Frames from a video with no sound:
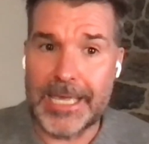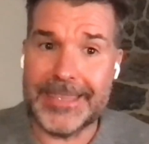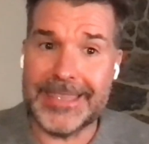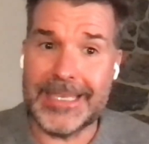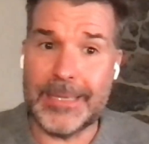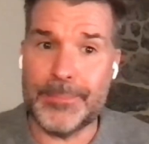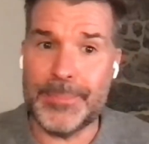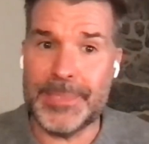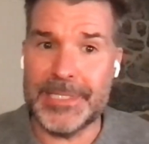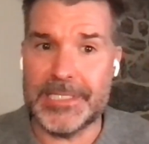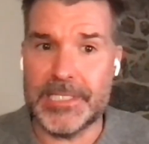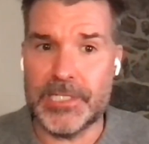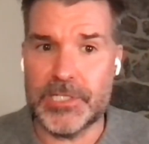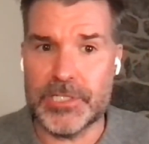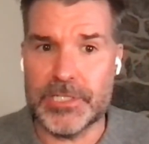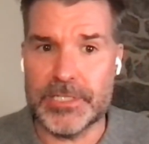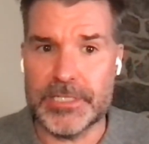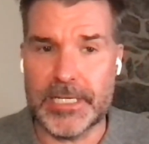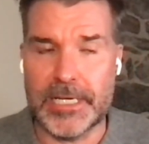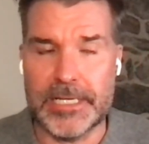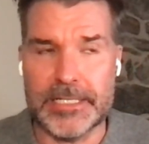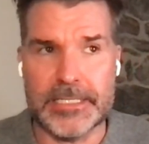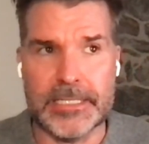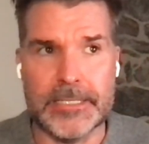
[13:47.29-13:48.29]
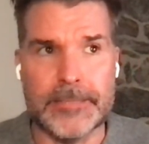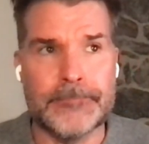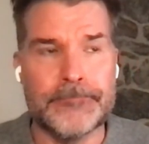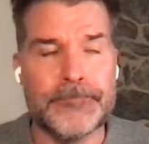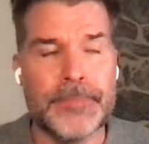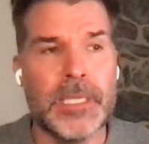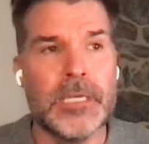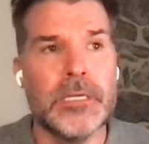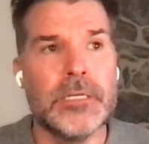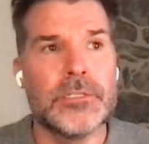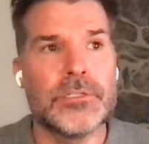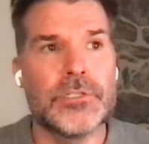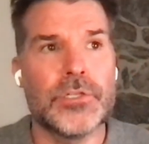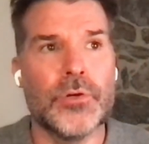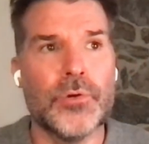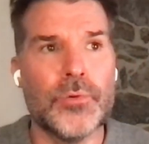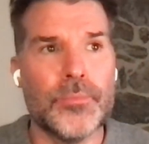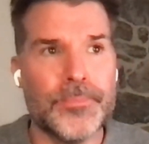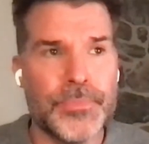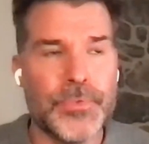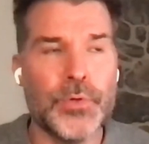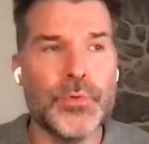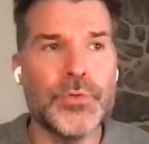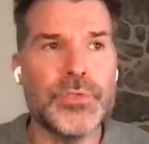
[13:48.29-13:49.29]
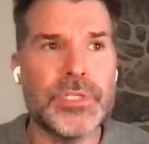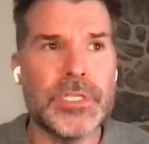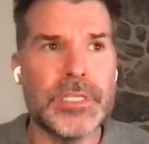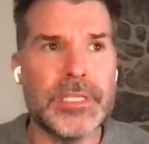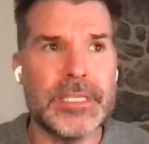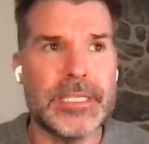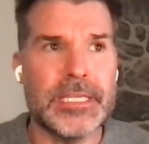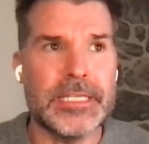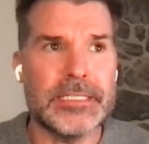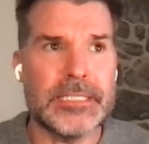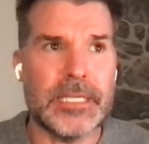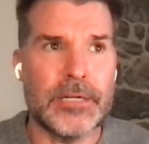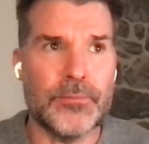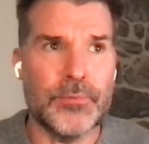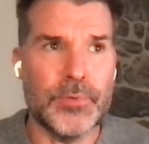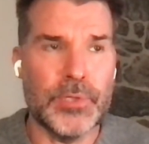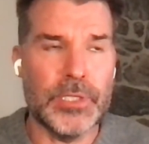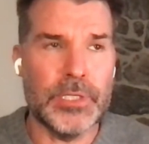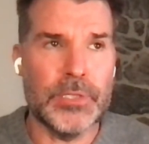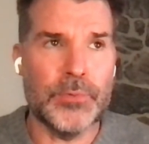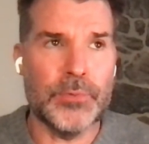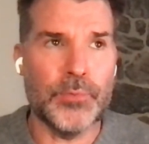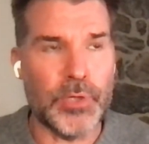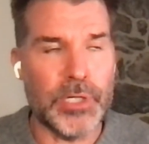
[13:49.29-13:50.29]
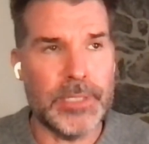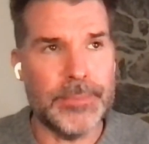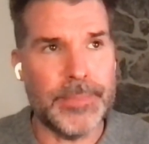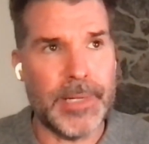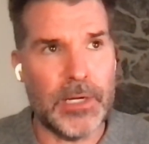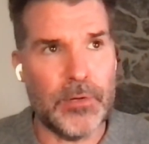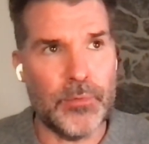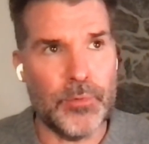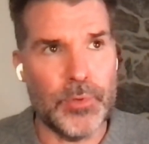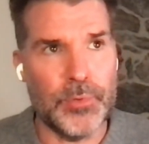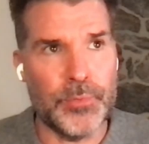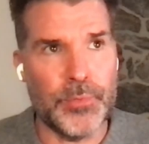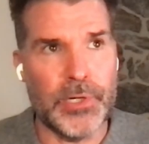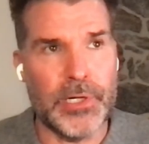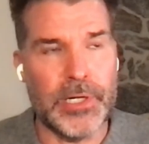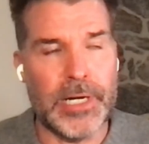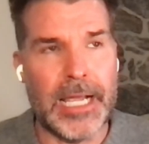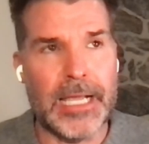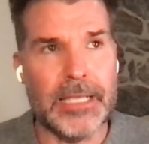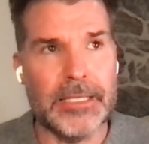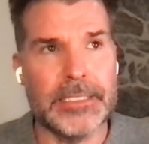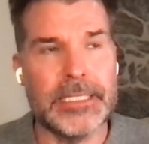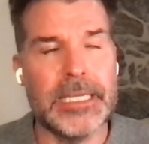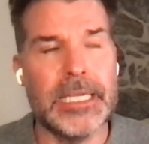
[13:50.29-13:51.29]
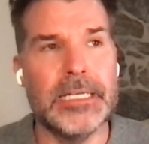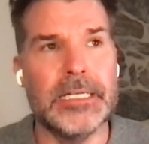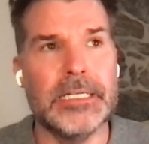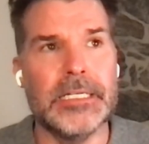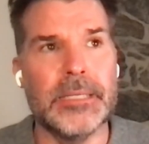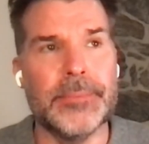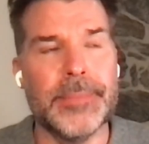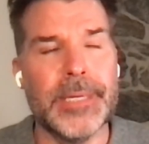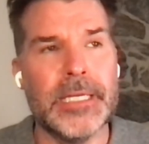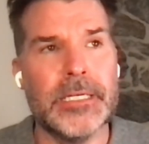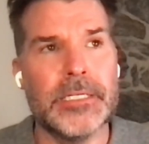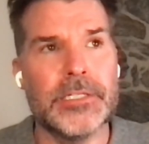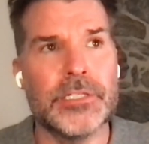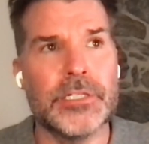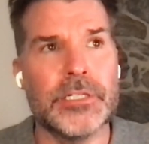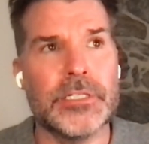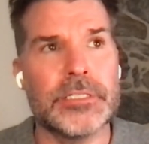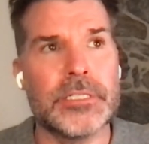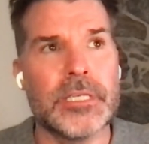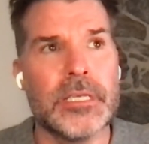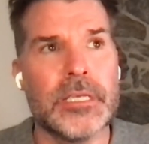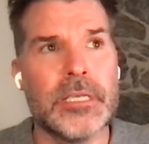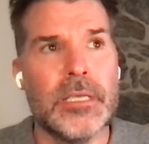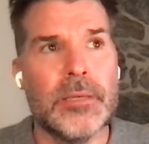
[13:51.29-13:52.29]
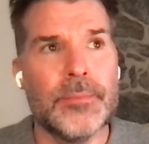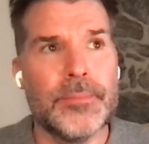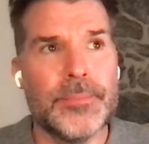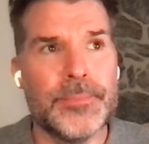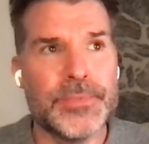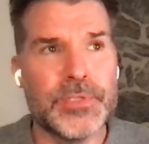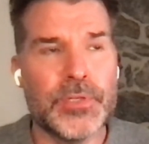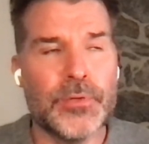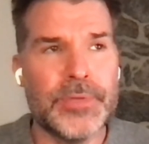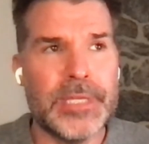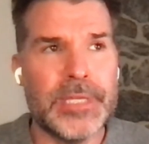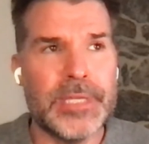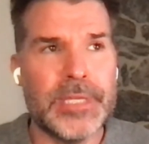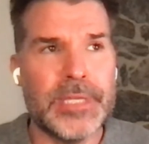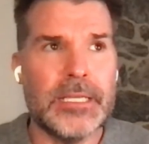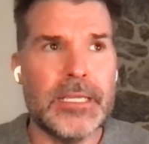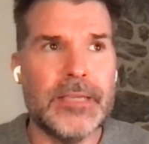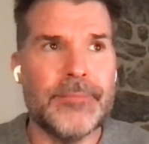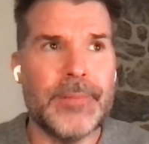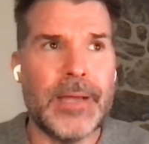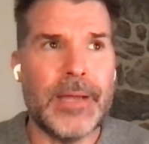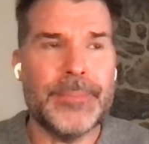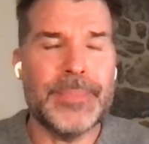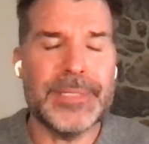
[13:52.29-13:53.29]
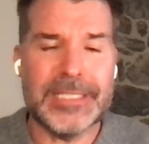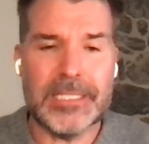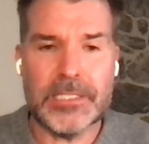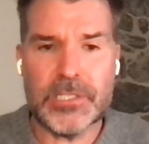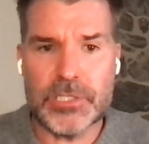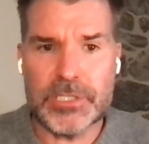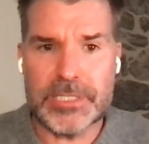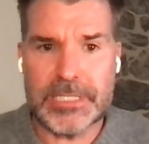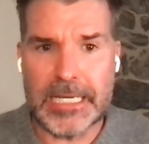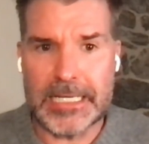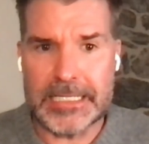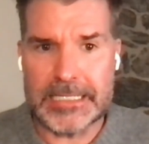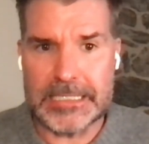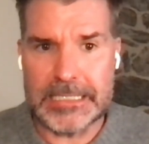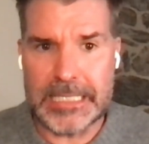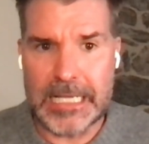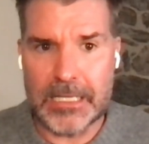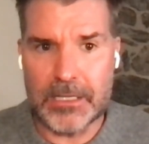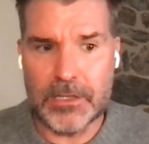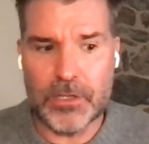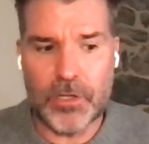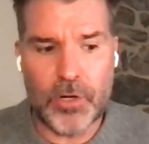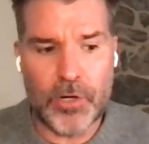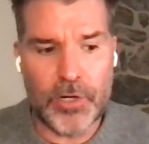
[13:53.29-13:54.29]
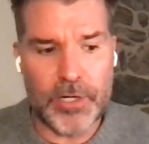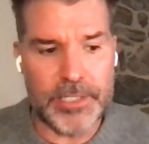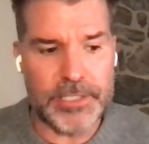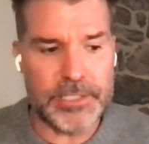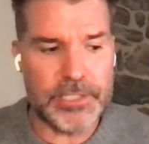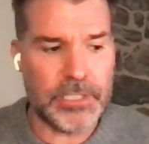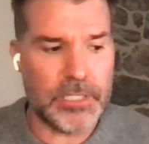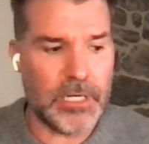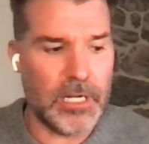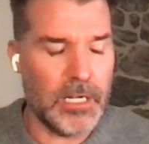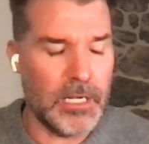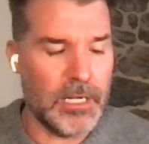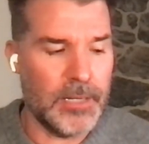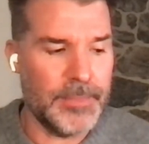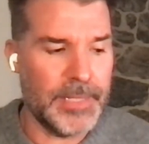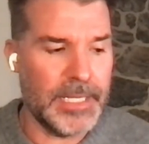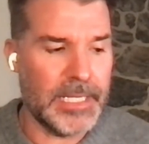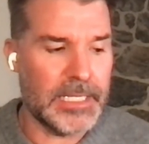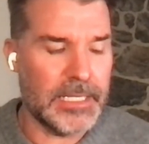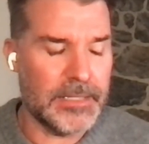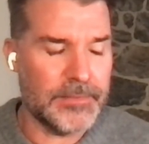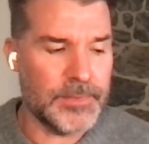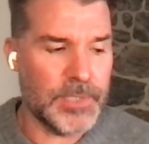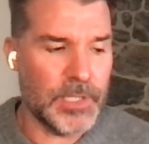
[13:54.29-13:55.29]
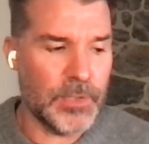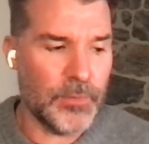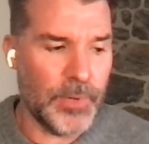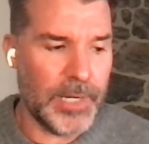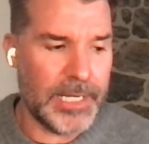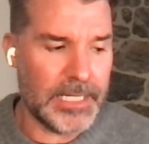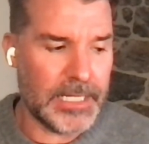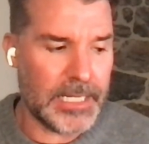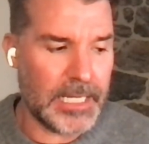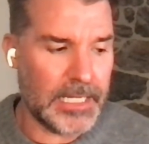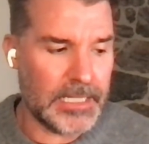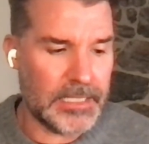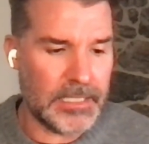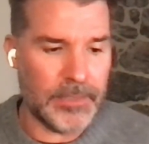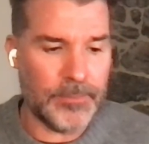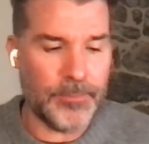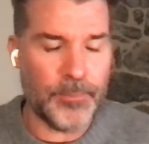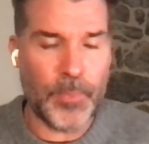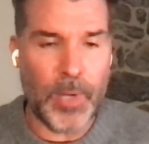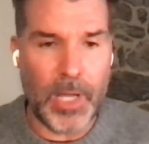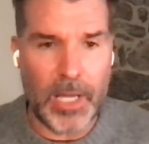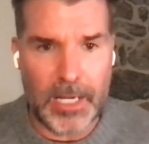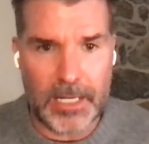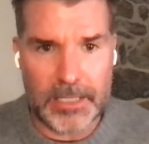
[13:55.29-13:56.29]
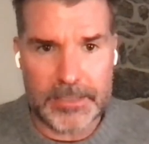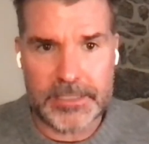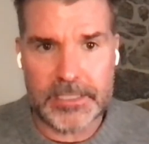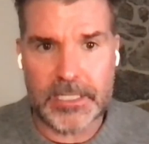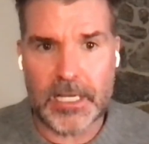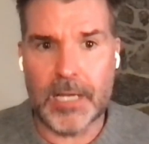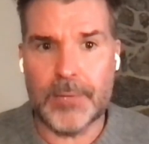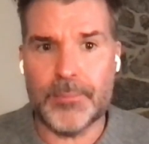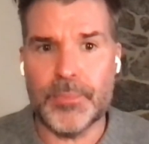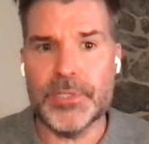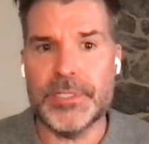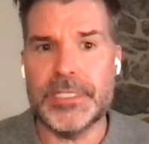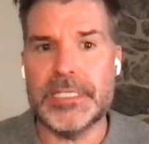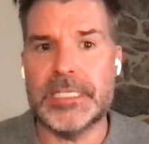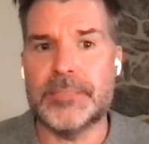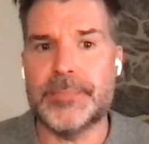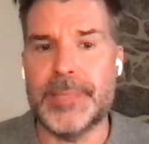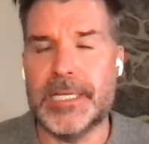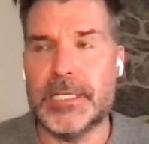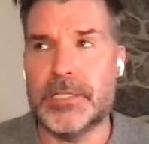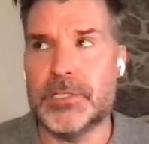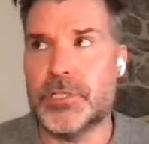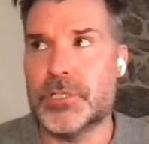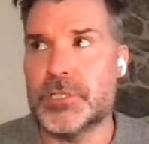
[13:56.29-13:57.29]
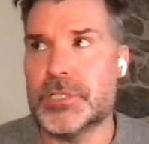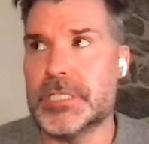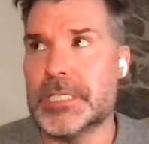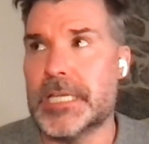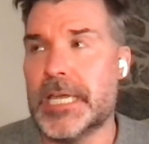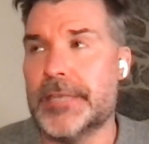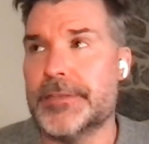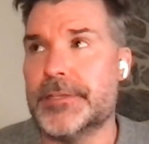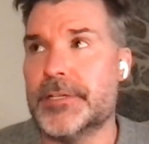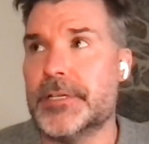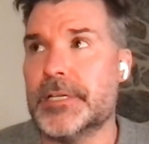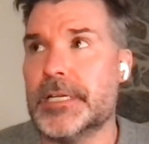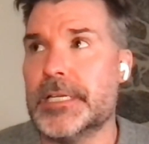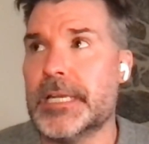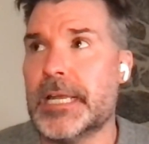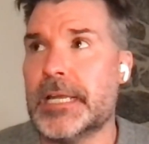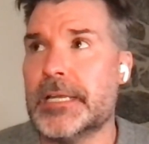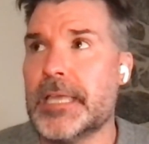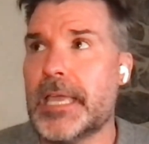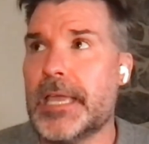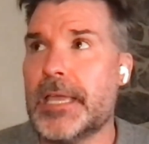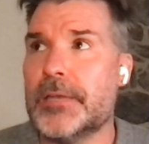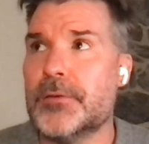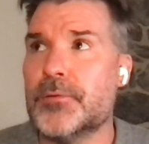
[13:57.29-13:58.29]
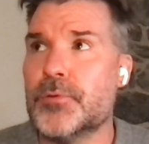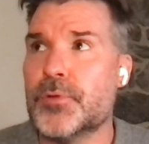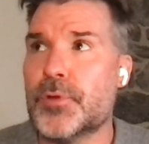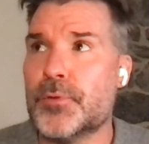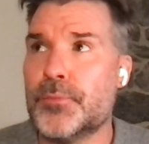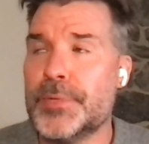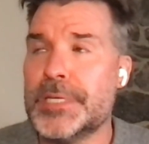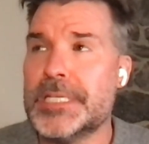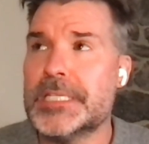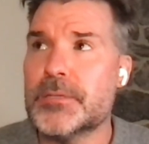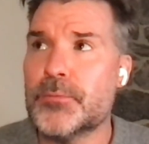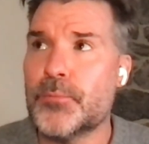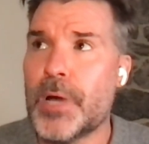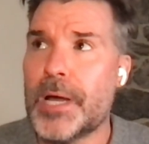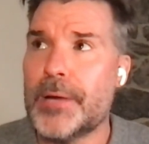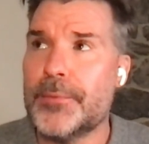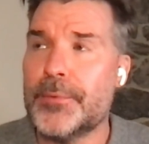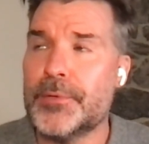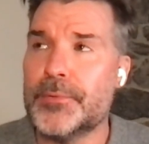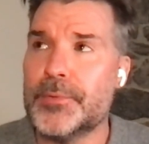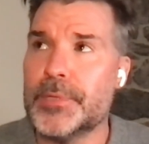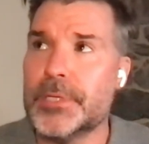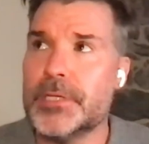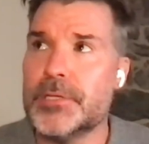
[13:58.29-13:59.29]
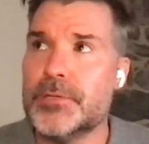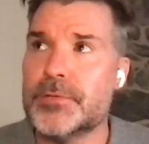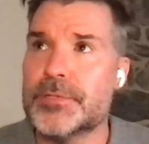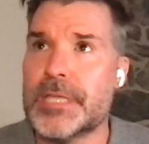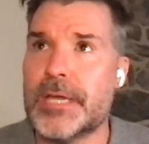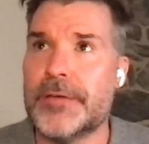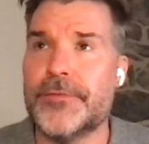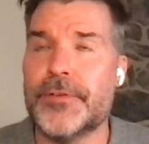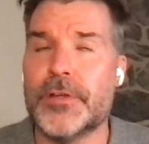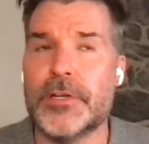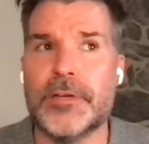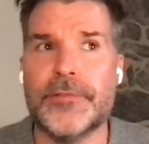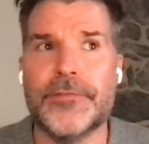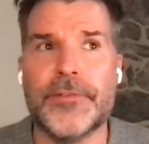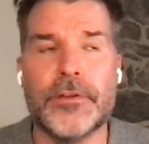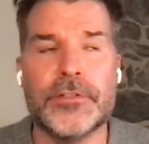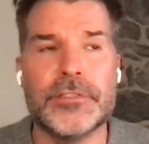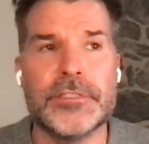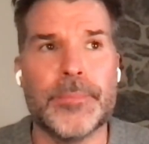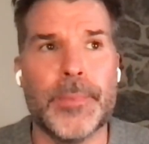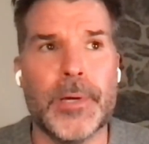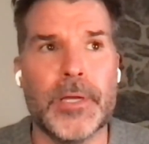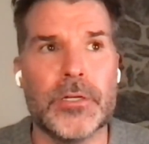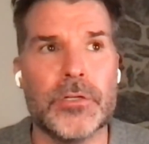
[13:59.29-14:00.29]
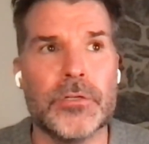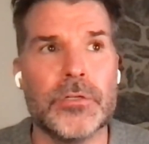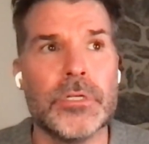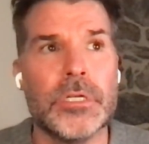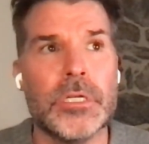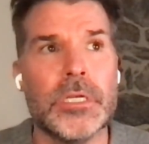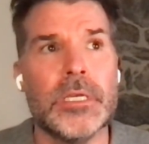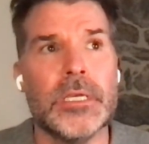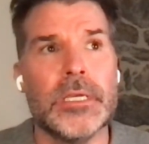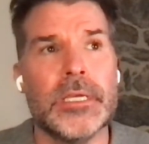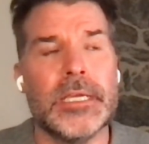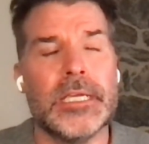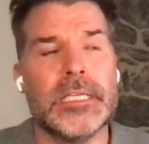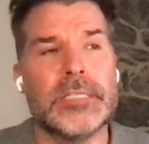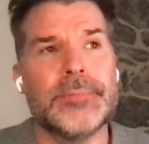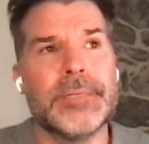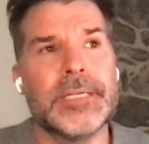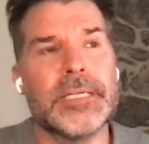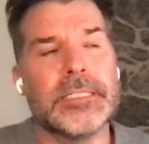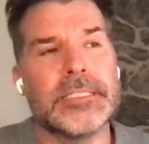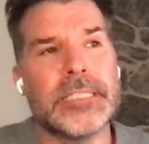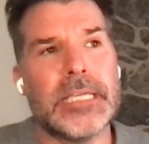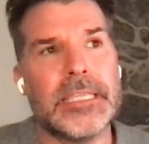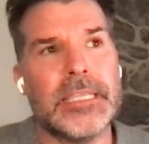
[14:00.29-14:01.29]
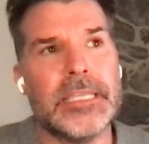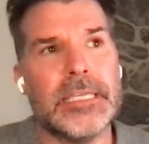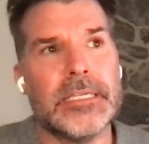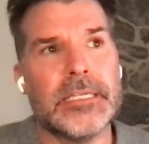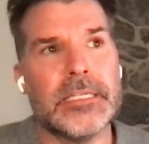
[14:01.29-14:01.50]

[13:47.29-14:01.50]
then position sizing. So those are the things I really worry about when we're allocating to managers. So then if my position size is not large, it gives me a way to kind of ensemble these managers together. And the reason why we really use that fund to fund model is because I think,